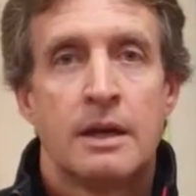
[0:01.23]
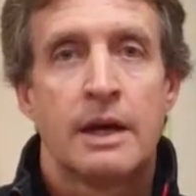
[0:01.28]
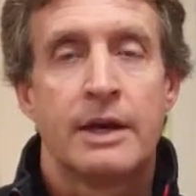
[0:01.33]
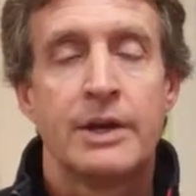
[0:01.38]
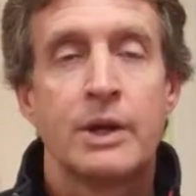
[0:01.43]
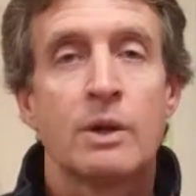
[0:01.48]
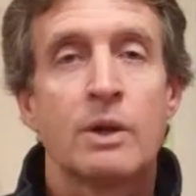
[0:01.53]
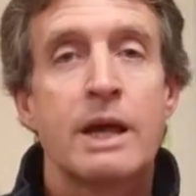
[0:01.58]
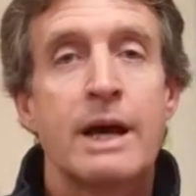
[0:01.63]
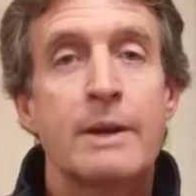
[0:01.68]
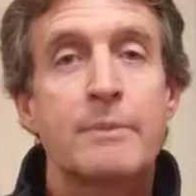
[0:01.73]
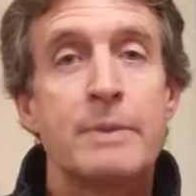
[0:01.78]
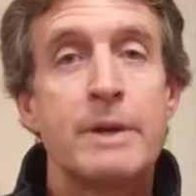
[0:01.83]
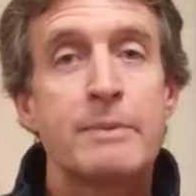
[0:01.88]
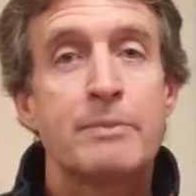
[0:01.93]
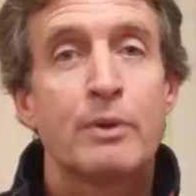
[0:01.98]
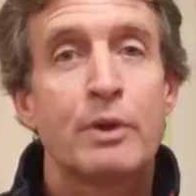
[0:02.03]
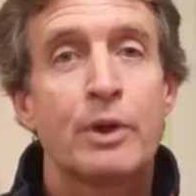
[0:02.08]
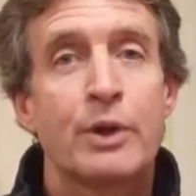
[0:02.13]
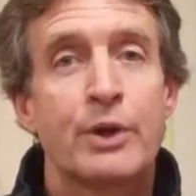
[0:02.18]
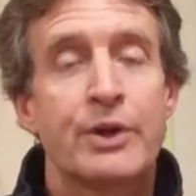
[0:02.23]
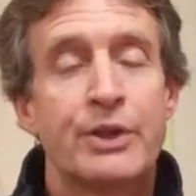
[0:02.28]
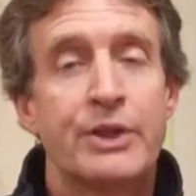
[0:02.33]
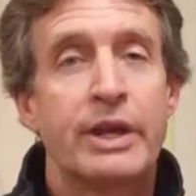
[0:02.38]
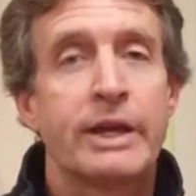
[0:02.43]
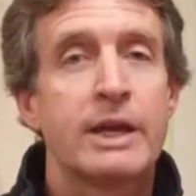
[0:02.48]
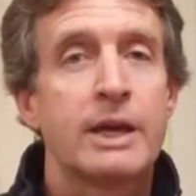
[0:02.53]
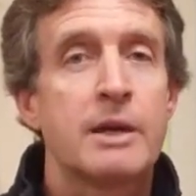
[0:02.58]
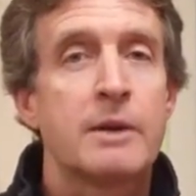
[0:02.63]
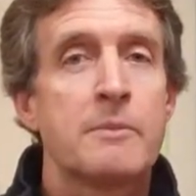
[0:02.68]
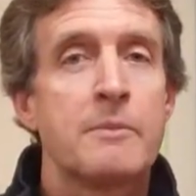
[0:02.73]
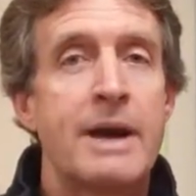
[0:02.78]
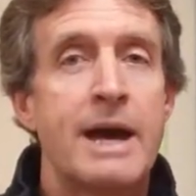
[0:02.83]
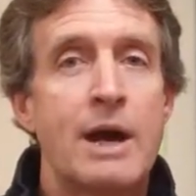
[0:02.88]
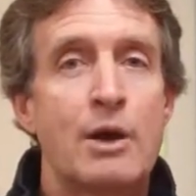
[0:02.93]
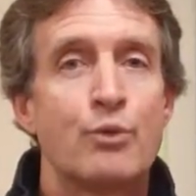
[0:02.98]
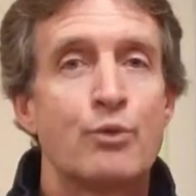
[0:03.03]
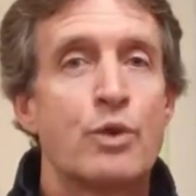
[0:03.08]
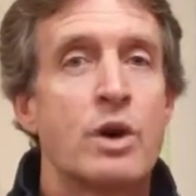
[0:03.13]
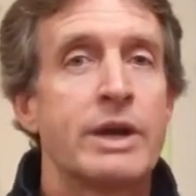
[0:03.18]
I know a lot of people are thinking
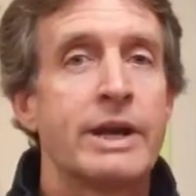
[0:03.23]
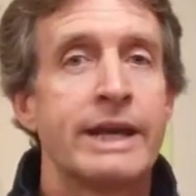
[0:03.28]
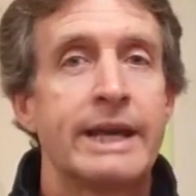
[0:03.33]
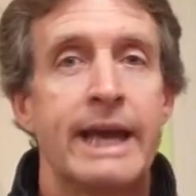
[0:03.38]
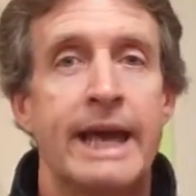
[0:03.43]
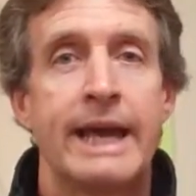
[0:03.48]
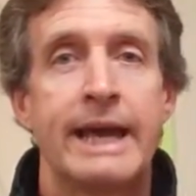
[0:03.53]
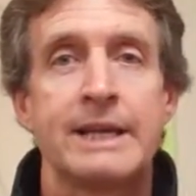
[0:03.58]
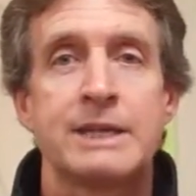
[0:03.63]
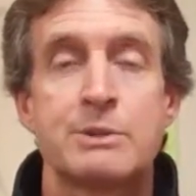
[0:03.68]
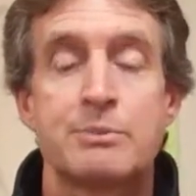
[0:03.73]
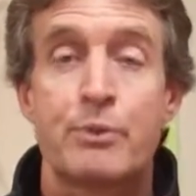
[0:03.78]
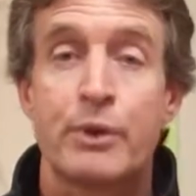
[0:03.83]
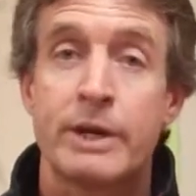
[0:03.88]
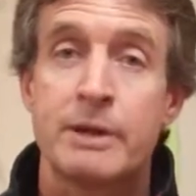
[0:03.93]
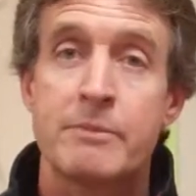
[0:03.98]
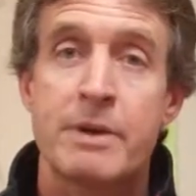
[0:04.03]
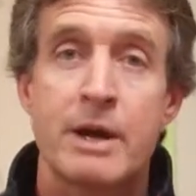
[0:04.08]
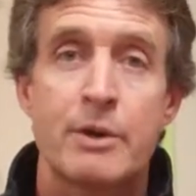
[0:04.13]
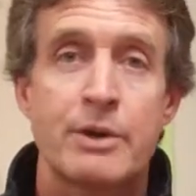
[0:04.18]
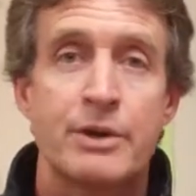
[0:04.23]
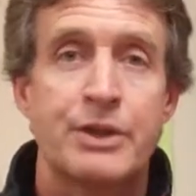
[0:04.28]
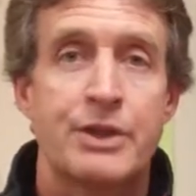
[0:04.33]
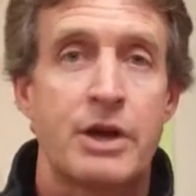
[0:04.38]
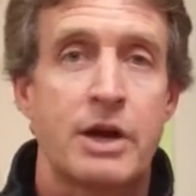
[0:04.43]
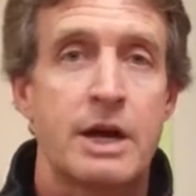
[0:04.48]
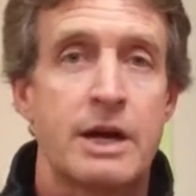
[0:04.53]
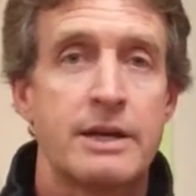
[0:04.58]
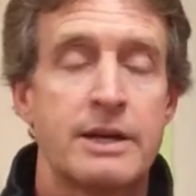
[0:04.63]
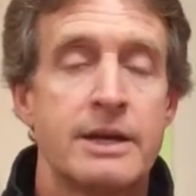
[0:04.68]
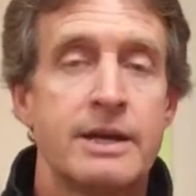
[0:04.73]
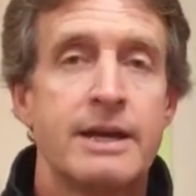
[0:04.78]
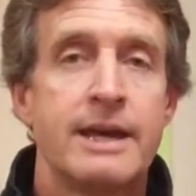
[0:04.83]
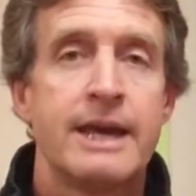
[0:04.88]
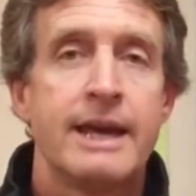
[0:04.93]
about running a spring marathon,